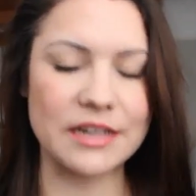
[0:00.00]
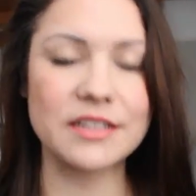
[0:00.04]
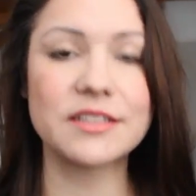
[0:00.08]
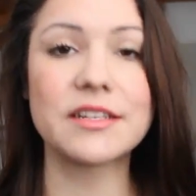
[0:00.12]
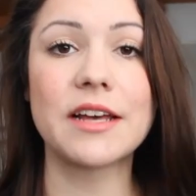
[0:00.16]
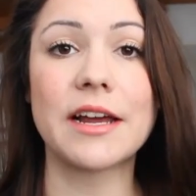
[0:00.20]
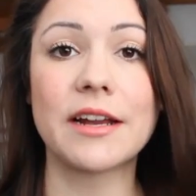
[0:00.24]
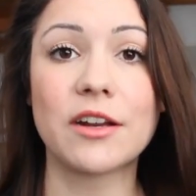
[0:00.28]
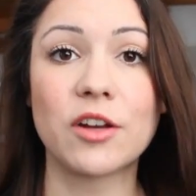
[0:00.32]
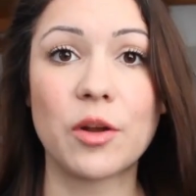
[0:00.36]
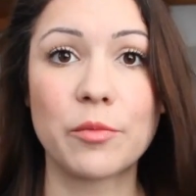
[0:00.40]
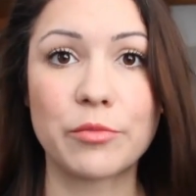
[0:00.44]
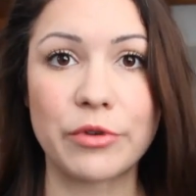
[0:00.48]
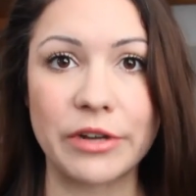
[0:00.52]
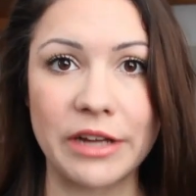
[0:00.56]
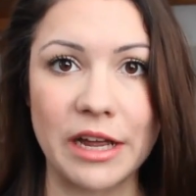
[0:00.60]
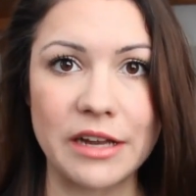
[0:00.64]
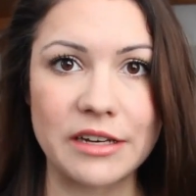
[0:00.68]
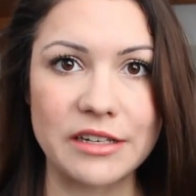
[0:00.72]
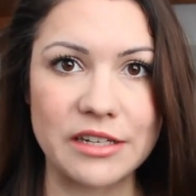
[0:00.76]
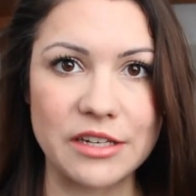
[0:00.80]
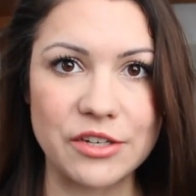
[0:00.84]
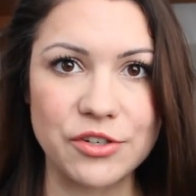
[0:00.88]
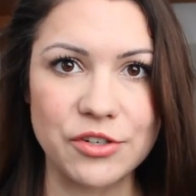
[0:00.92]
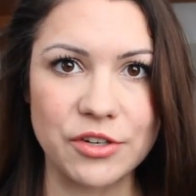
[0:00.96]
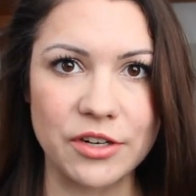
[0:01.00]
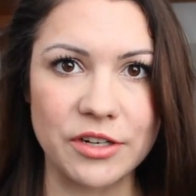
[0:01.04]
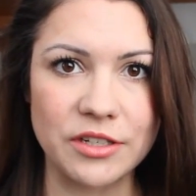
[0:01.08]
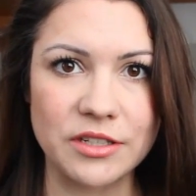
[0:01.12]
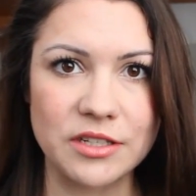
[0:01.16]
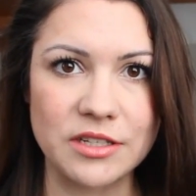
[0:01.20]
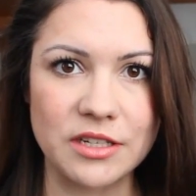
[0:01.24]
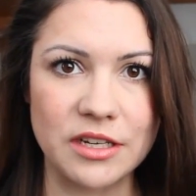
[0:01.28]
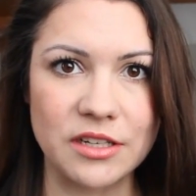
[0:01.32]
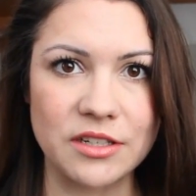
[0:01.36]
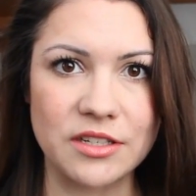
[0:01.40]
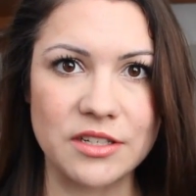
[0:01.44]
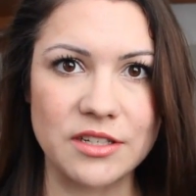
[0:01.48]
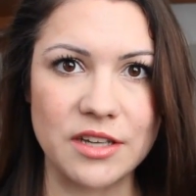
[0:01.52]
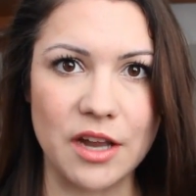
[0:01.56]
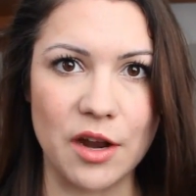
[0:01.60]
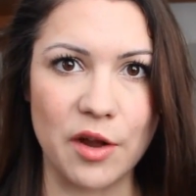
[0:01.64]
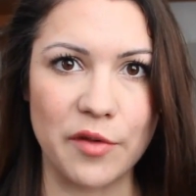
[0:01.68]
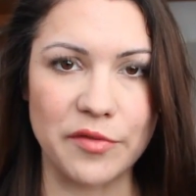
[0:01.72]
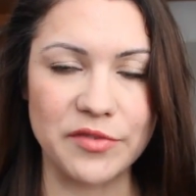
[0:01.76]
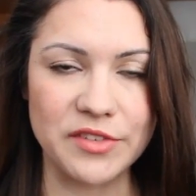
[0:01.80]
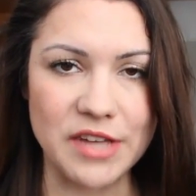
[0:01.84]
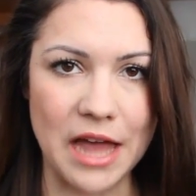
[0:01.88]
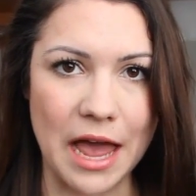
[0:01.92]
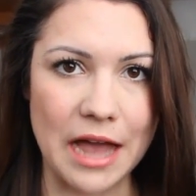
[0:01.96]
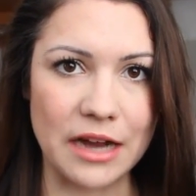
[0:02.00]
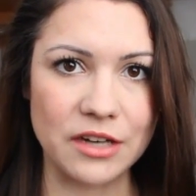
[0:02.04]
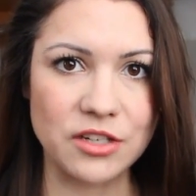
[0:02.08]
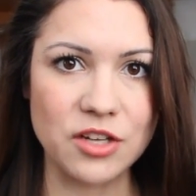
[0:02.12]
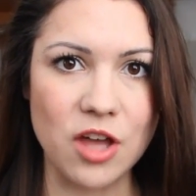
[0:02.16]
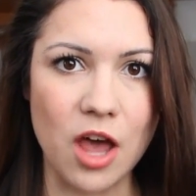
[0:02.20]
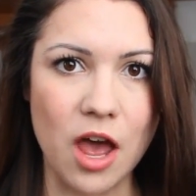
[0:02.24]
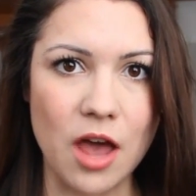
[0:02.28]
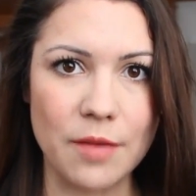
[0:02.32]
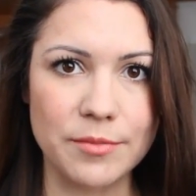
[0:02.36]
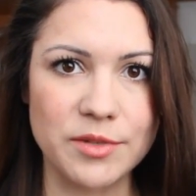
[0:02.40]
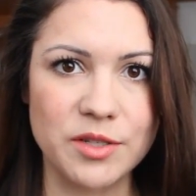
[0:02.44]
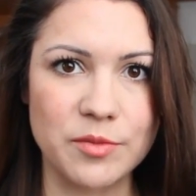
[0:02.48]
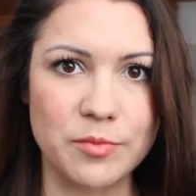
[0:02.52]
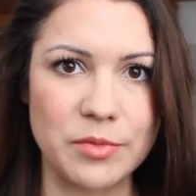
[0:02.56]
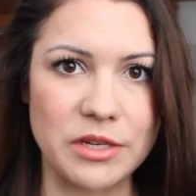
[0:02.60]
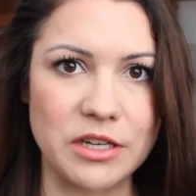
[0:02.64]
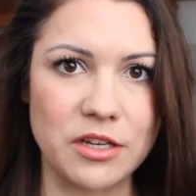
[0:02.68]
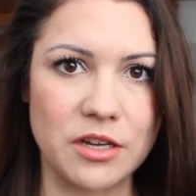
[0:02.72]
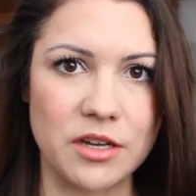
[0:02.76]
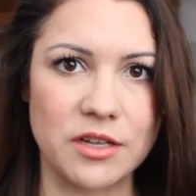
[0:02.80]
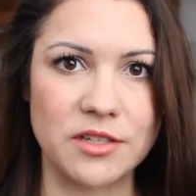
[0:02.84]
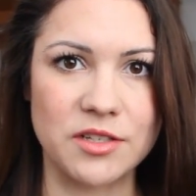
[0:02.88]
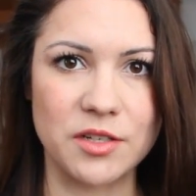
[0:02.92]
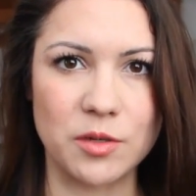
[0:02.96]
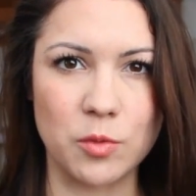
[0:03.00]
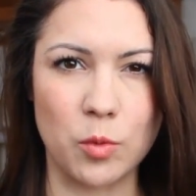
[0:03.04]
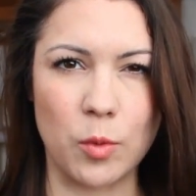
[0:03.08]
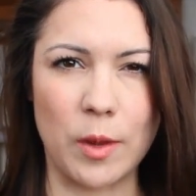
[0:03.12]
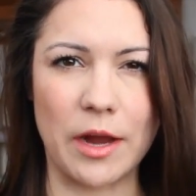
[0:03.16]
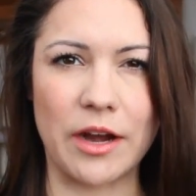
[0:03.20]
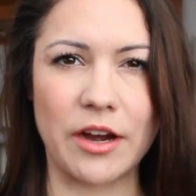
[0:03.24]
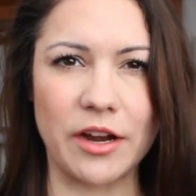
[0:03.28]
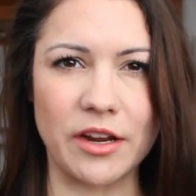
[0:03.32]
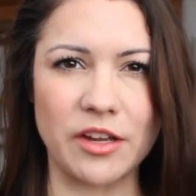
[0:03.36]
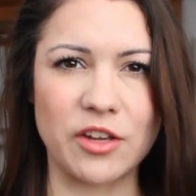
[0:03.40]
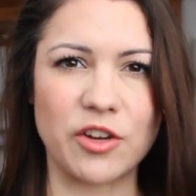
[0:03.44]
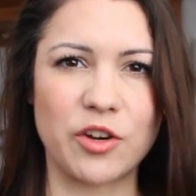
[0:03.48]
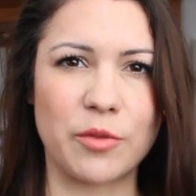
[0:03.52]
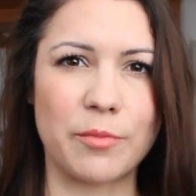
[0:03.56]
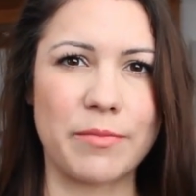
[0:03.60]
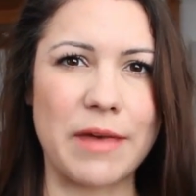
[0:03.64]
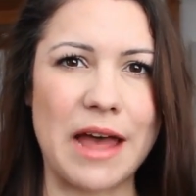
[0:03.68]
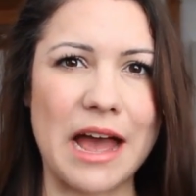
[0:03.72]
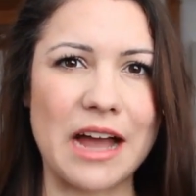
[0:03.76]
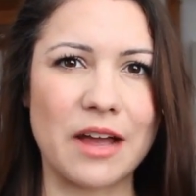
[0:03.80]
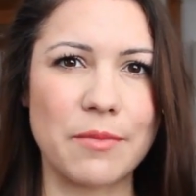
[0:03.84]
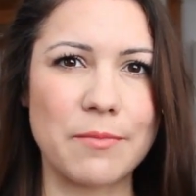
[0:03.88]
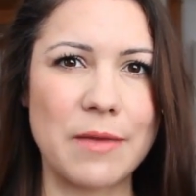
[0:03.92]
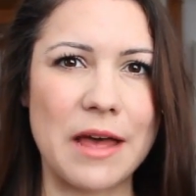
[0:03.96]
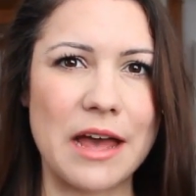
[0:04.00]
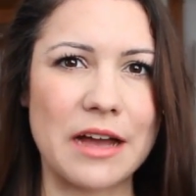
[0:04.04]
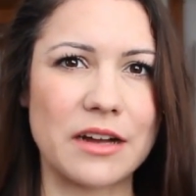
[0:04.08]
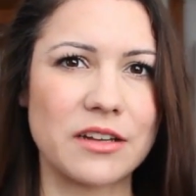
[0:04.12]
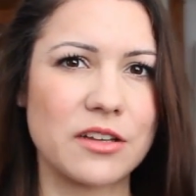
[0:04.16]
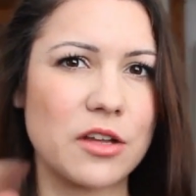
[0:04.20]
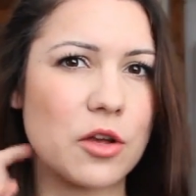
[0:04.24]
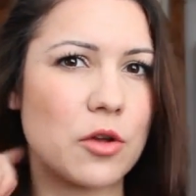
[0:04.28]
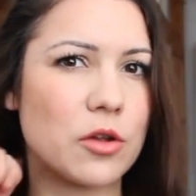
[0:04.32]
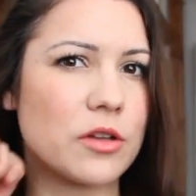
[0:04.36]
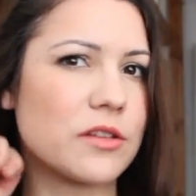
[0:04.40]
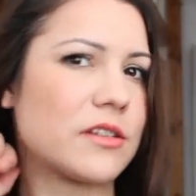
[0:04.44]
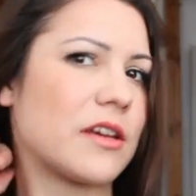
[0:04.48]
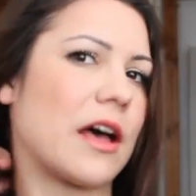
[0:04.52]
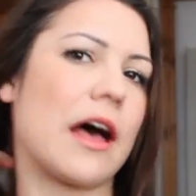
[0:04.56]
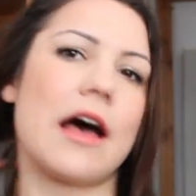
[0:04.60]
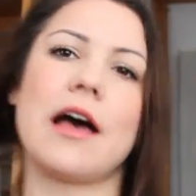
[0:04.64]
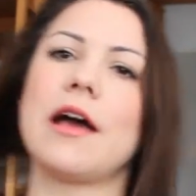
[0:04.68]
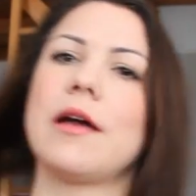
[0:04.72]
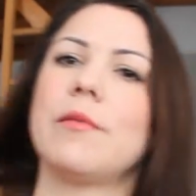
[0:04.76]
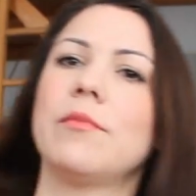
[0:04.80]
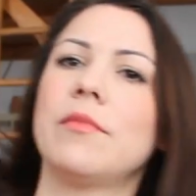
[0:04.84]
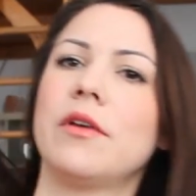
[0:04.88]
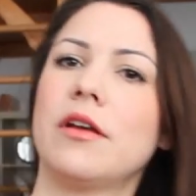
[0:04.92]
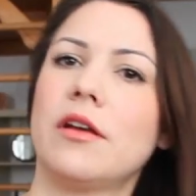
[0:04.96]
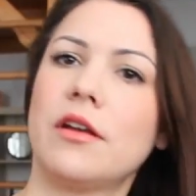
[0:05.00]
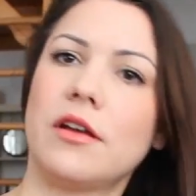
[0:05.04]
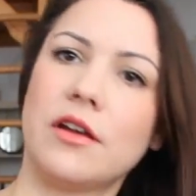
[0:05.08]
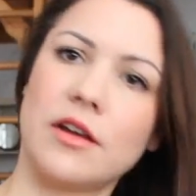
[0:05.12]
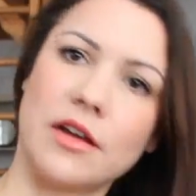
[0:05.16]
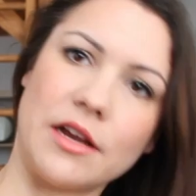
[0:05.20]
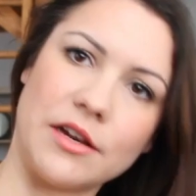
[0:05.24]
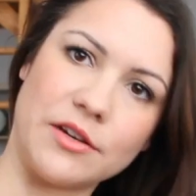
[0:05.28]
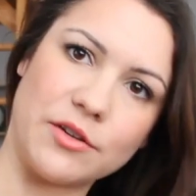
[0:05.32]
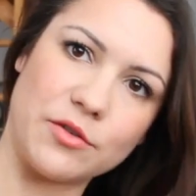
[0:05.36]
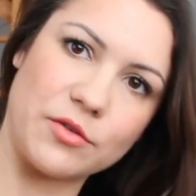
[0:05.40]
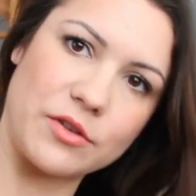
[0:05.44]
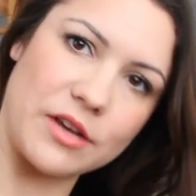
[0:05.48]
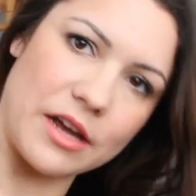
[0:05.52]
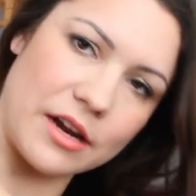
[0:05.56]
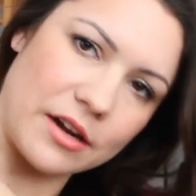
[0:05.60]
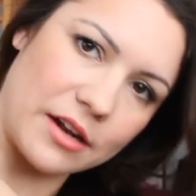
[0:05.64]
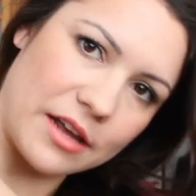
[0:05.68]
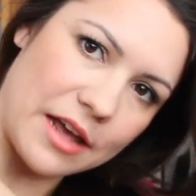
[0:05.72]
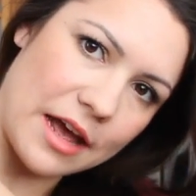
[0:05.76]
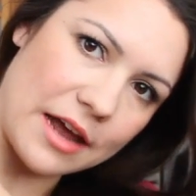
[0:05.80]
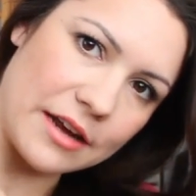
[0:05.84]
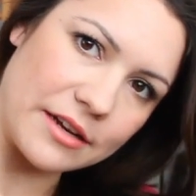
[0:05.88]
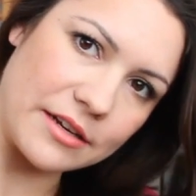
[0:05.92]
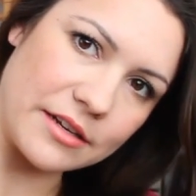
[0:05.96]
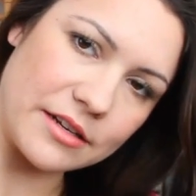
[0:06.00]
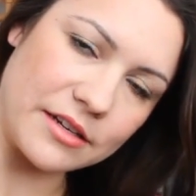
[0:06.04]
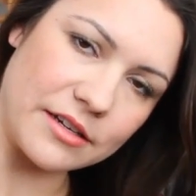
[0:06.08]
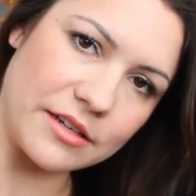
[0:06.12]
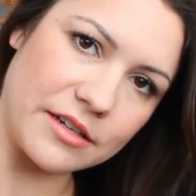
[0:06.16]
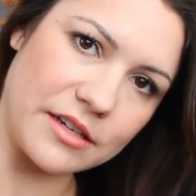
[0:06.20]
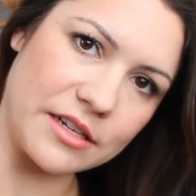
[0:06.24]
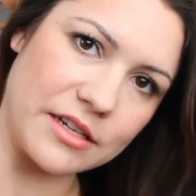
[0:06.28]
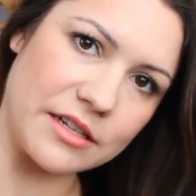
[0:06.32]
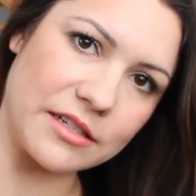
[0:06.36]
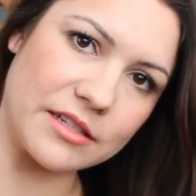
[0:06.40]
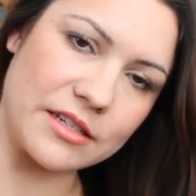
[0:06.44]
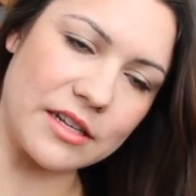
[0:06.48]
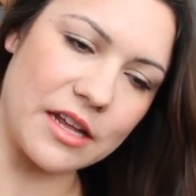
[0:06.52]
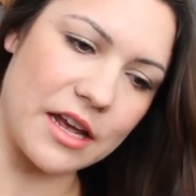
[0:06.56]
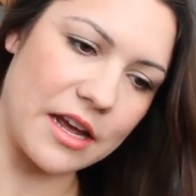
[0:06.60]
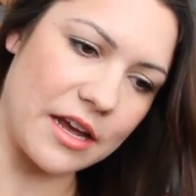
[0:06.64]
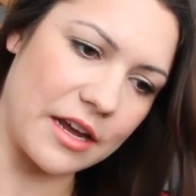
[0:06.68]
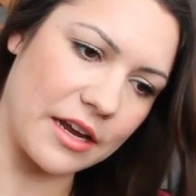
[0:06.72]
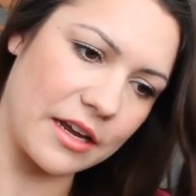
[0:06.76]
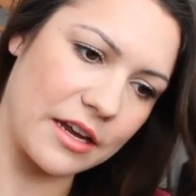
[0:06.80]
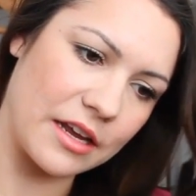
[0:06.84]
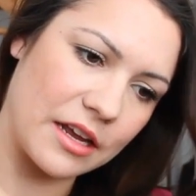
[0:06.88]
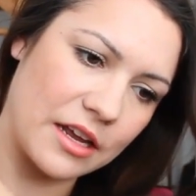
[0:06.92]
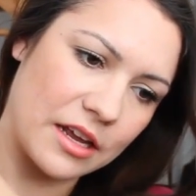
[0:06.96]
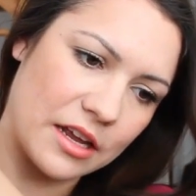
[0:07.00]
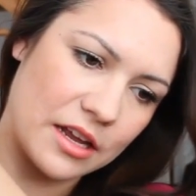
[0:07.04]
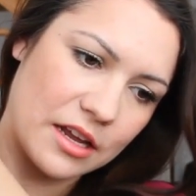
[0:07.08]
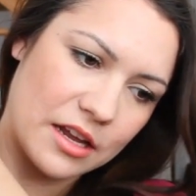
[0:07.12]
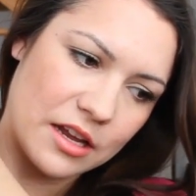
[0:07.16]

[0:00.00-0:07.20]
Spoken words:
decided on bringing t-shirts instead of tank tops because you're wearing your backpack the whole time and you can get these like